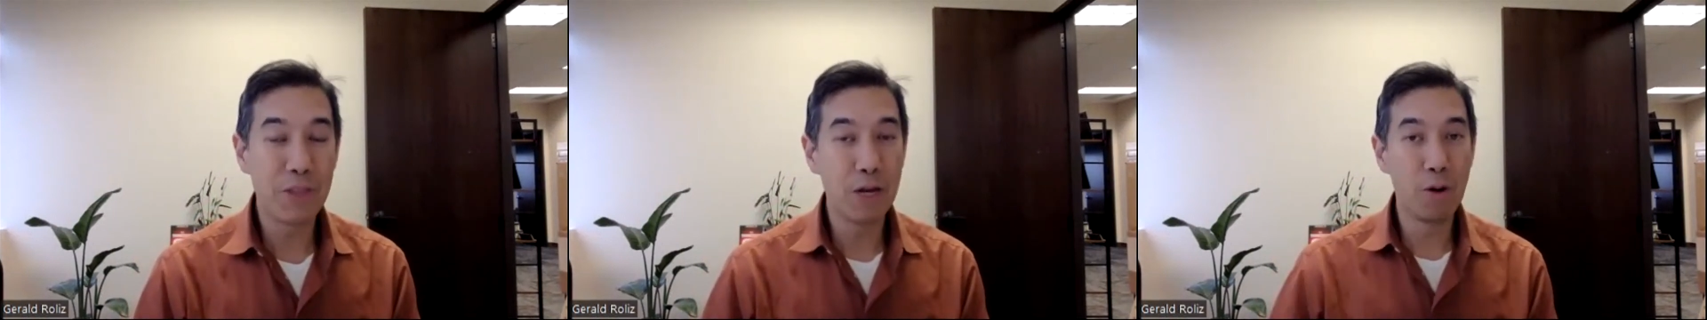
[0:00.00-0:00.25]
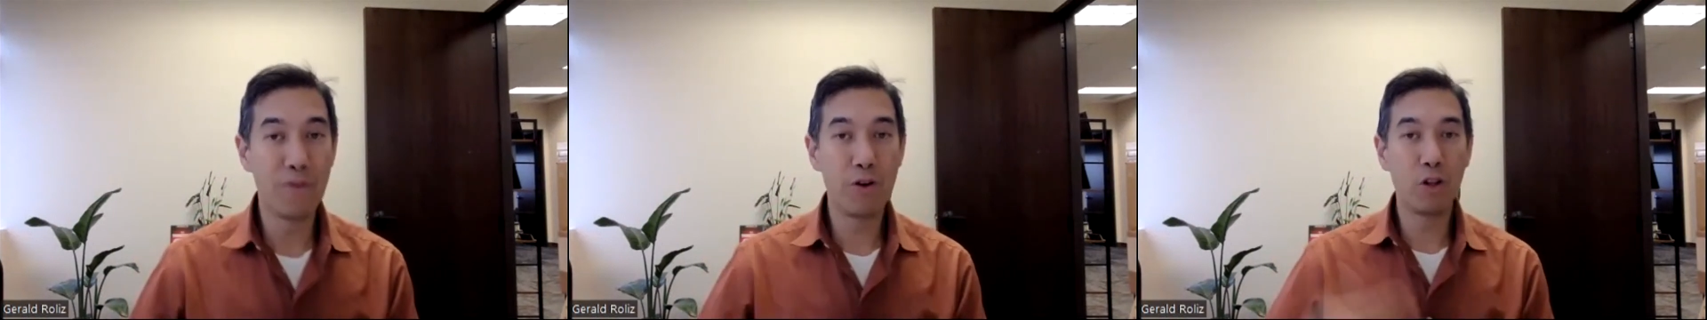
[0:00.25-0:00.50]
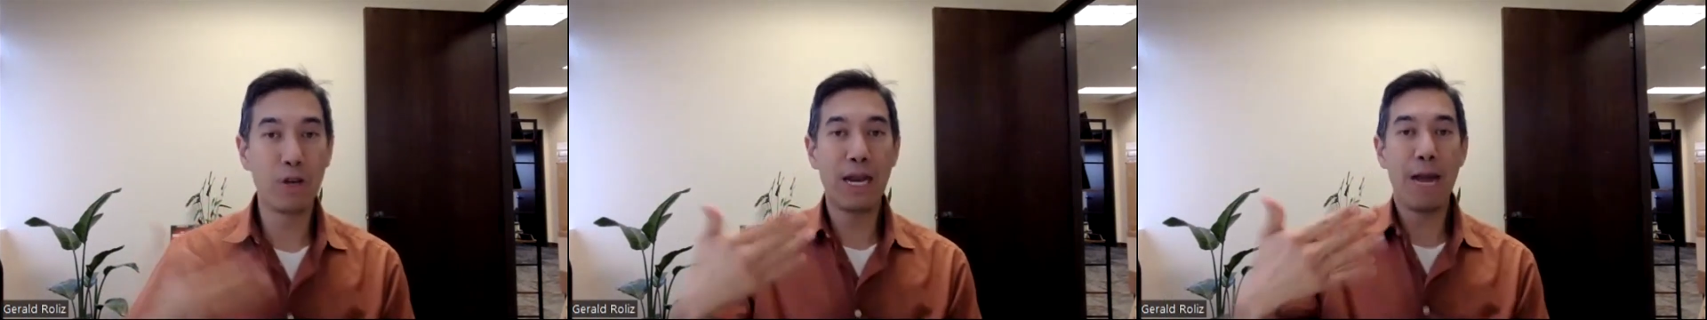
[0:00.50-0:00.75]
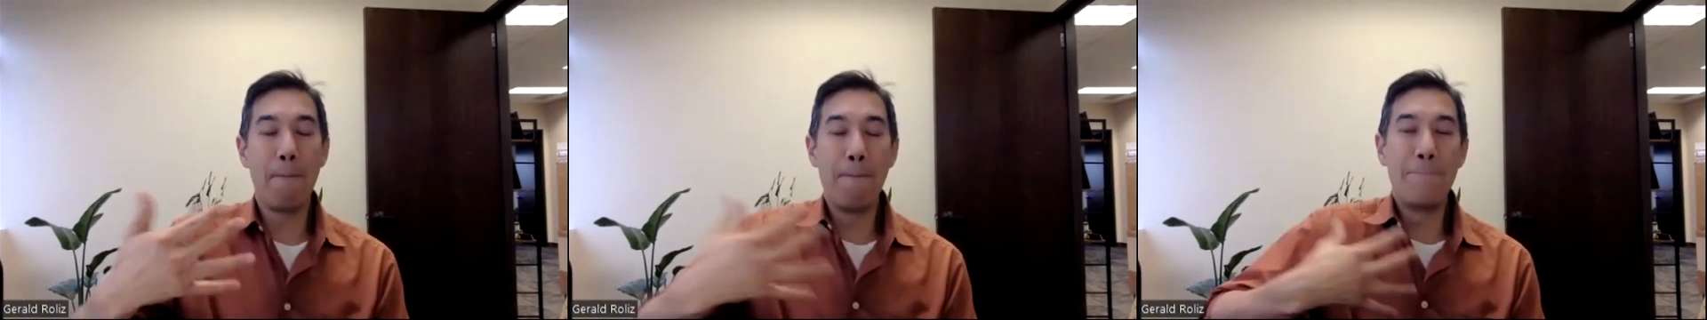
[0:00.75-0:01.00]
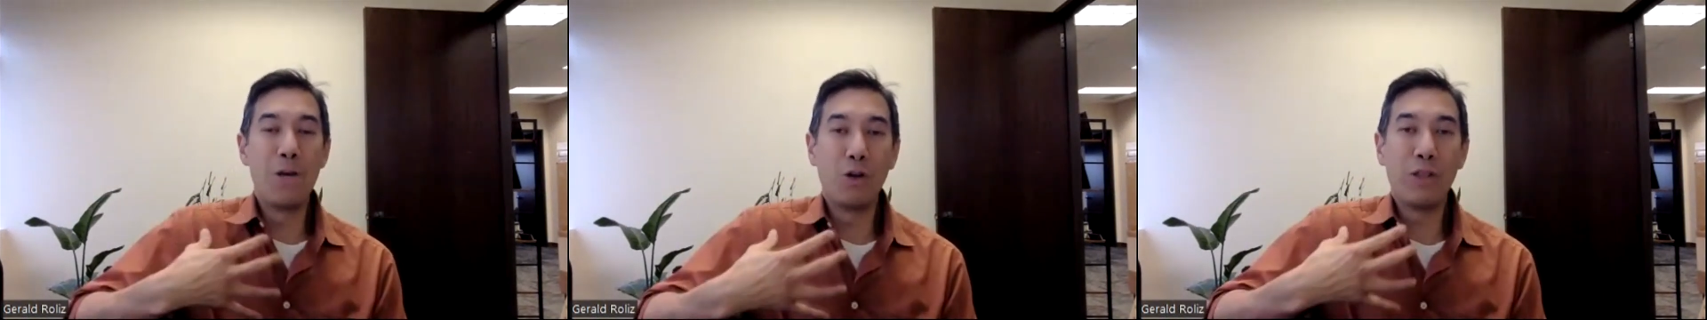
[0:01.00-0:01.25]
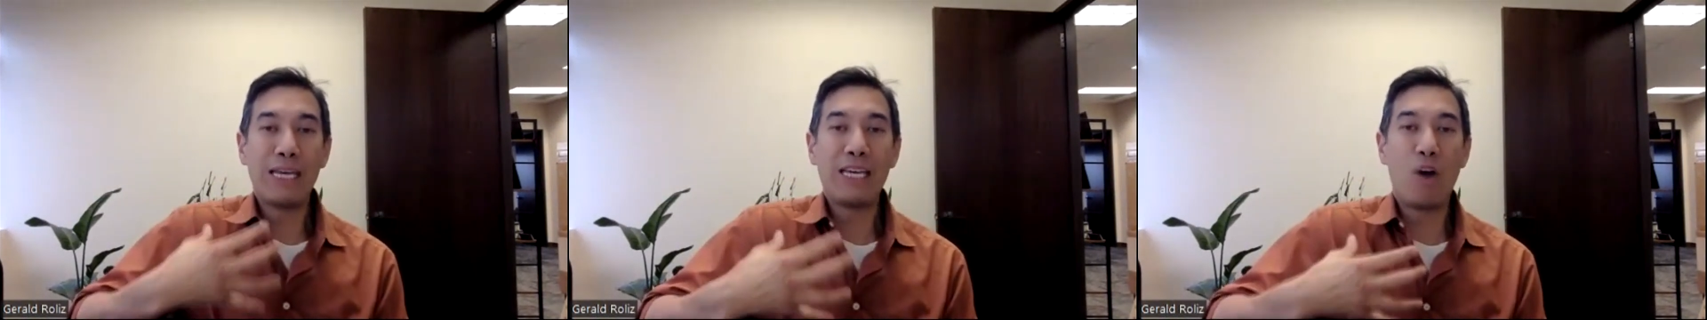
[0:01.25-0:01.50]
If you're looking at
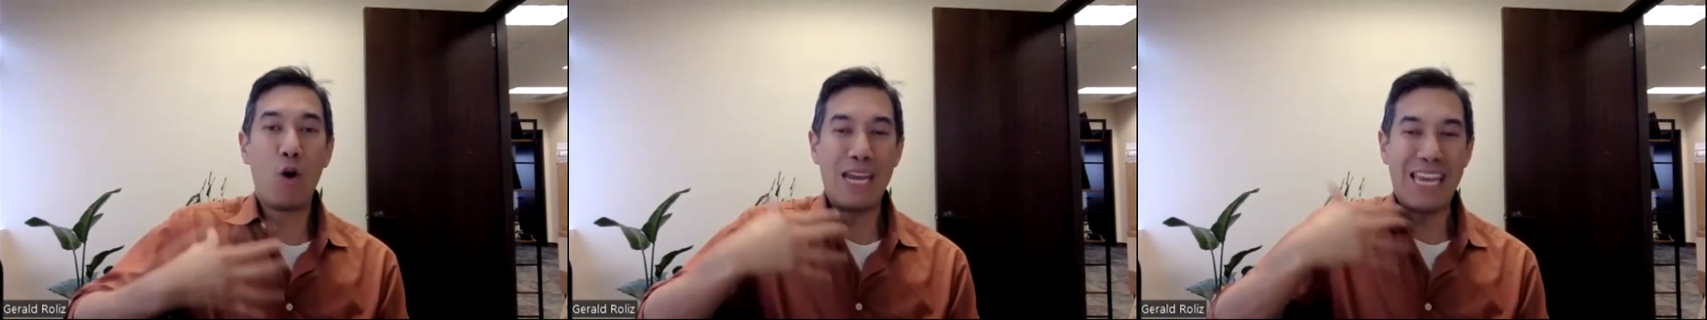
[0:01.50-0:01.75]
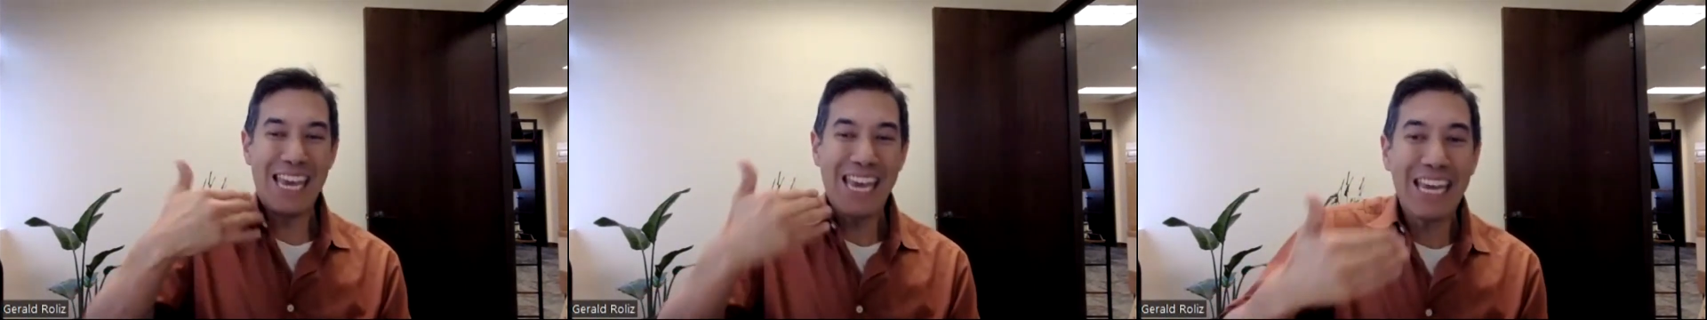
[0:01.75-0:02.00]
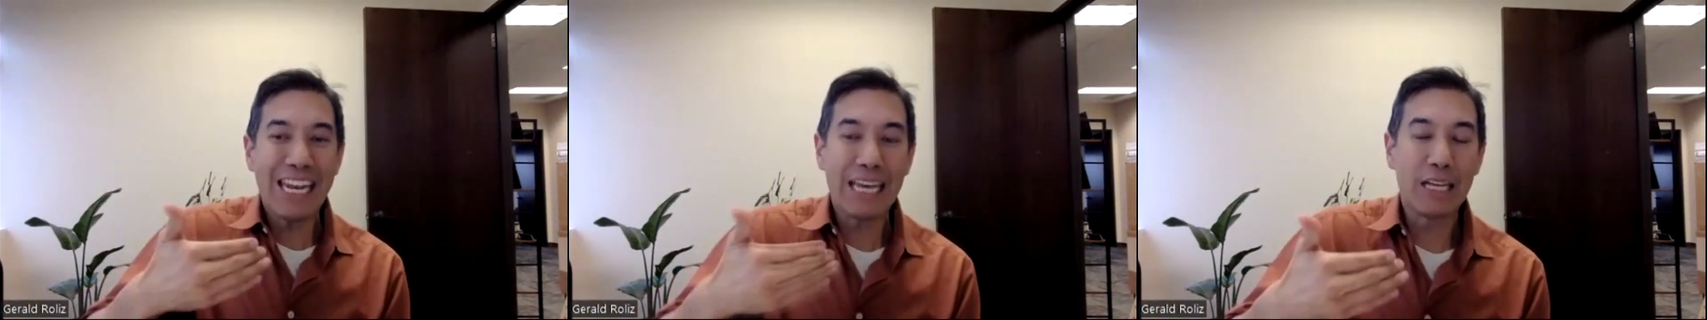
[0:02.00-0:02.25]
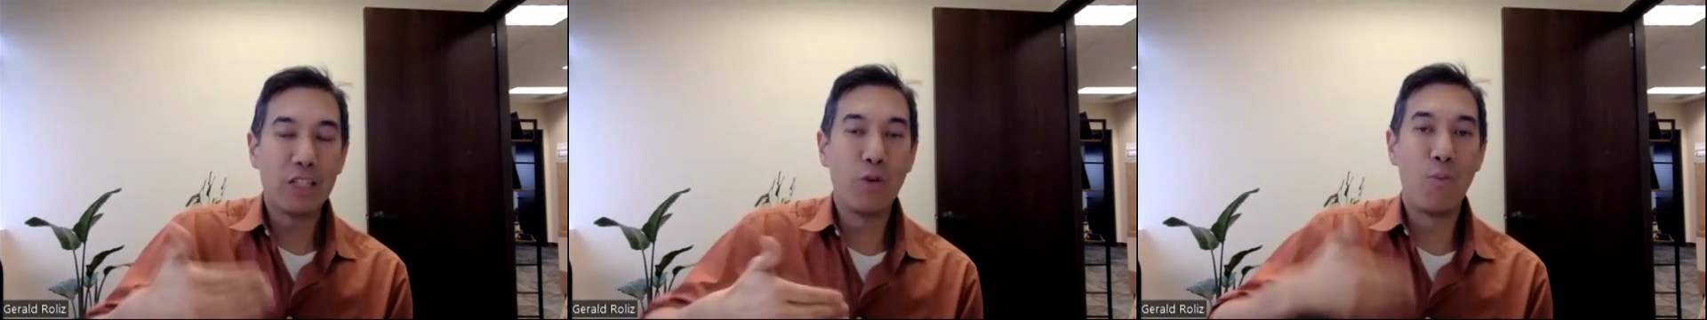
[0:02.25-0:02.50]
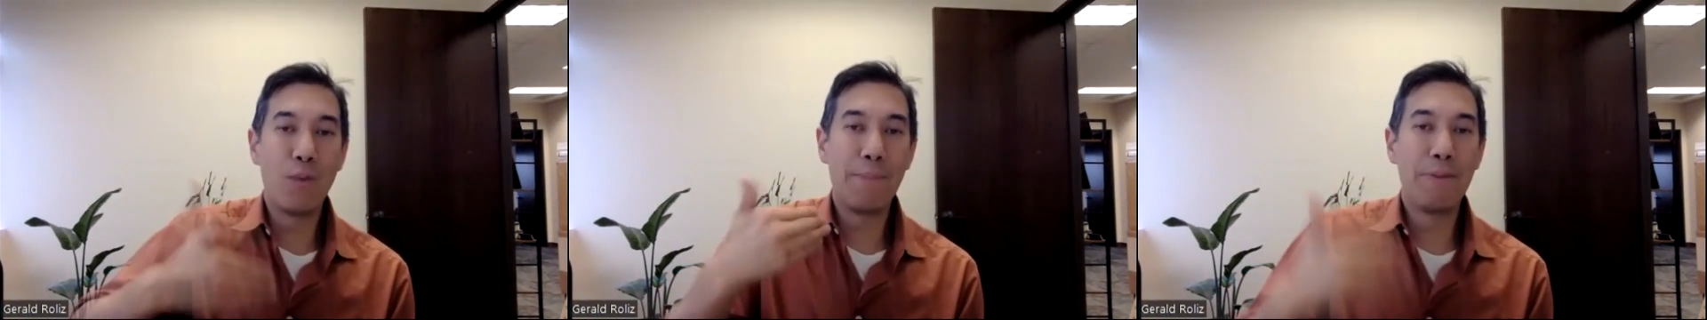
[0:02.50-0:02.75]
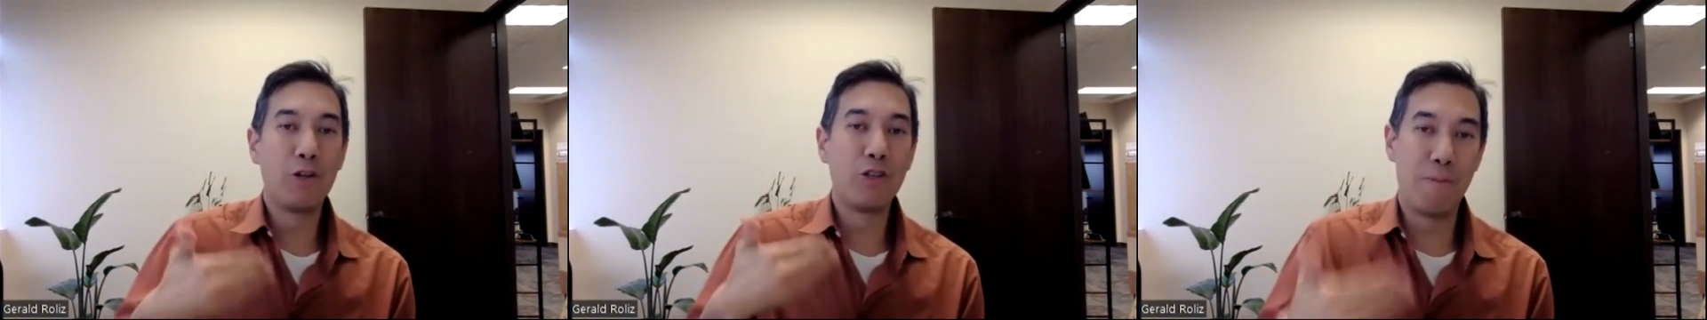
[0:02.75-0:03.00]
building or eating to
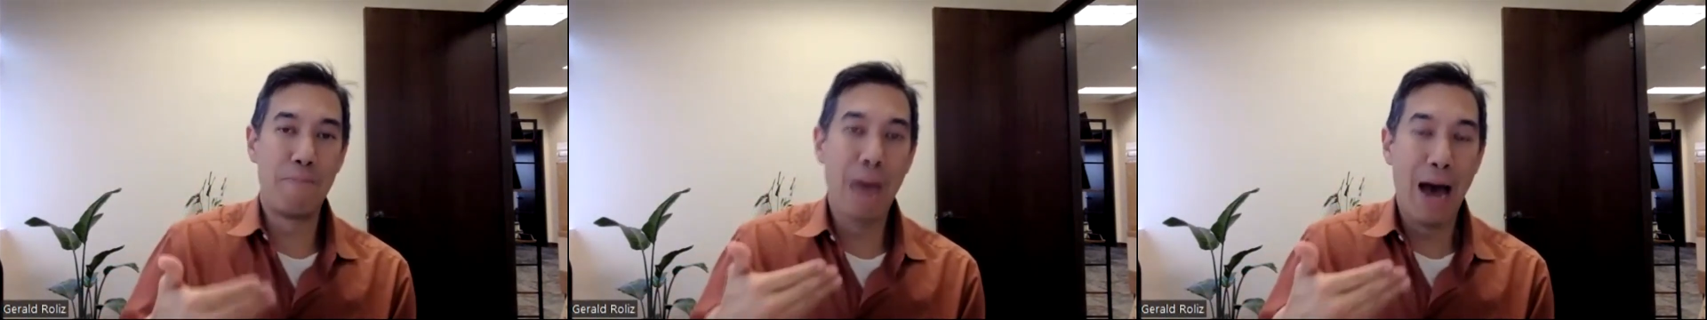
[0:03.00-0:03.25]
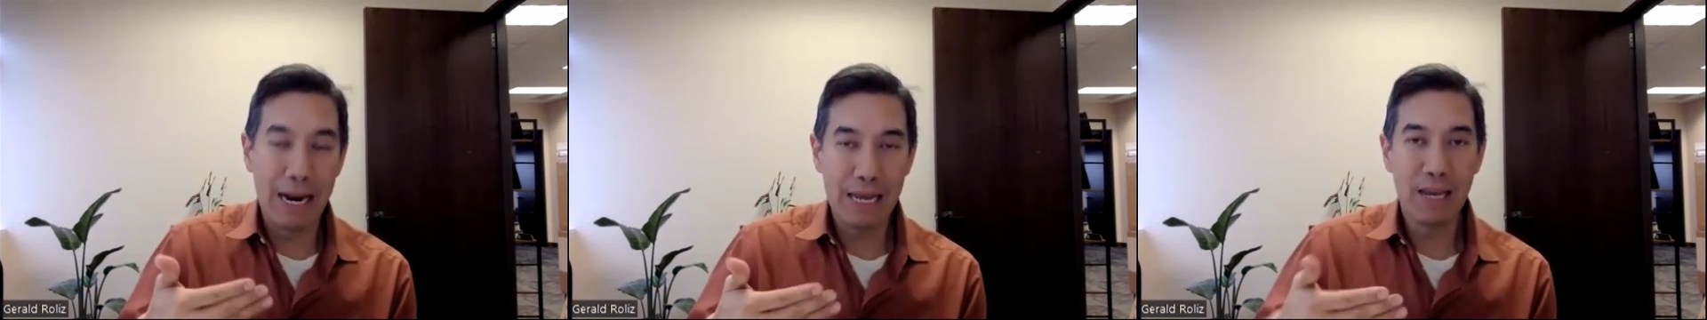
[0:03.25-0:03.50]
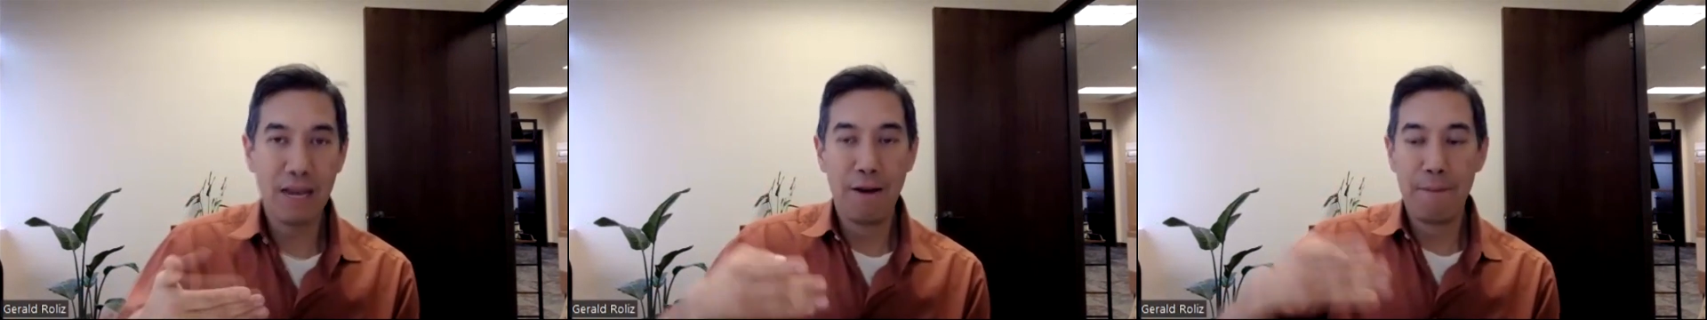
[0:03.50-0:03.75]
rebuild your body,